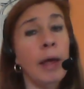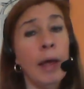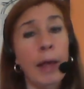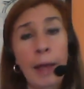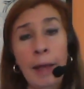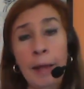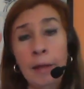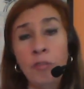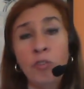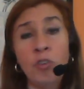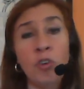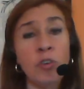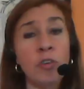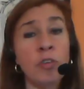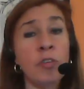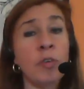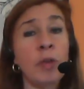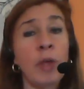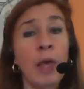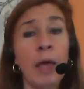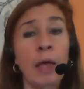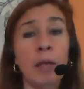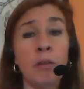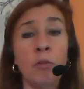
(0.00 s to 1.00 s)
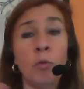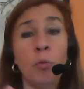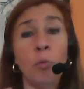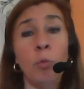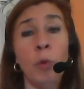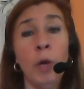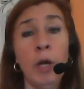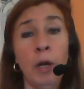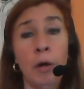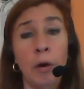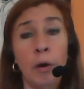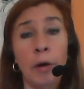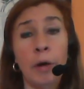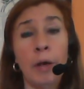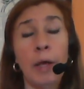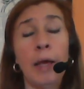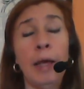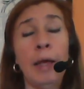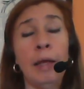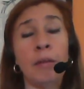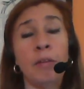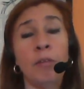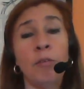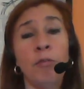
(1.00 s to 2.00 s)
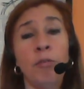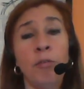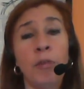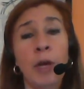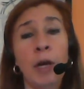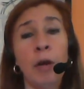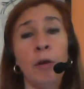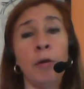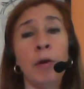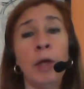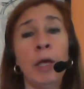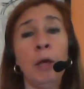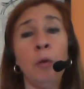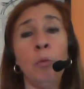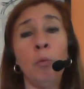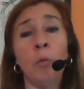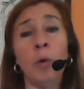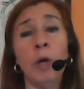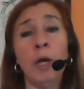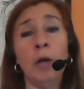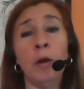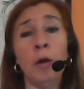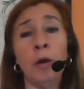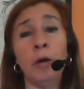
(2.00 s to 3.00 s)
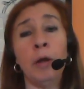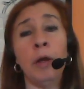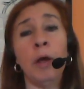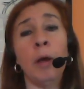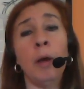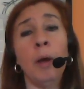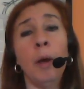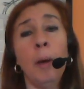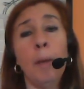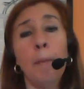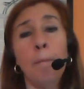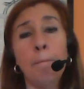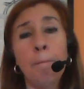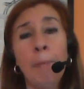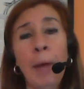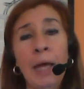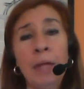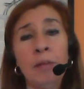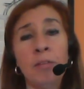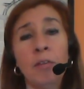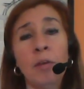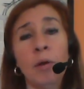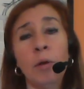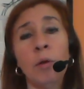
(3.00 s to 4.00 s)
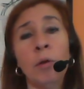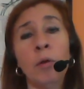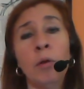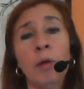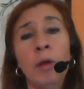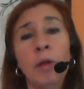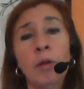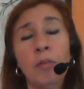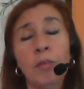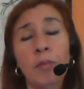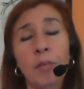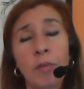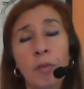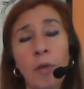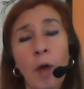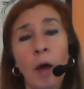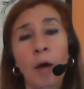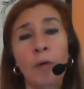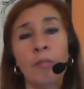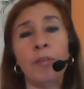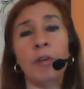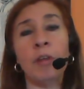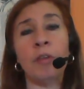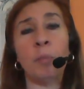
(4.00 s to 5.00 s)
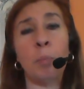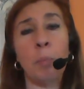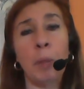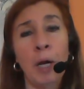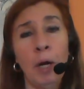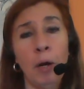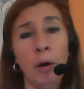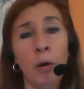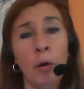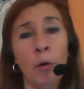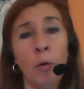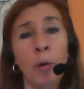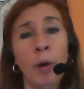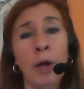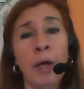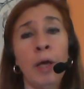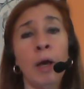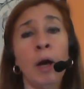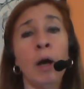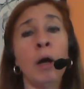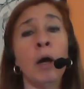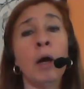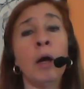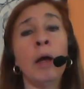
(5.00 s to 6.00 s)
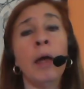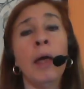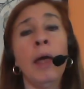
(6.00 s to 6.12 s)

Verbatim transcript: It just gets weird. It's very weird mental stuff. It's paranoia.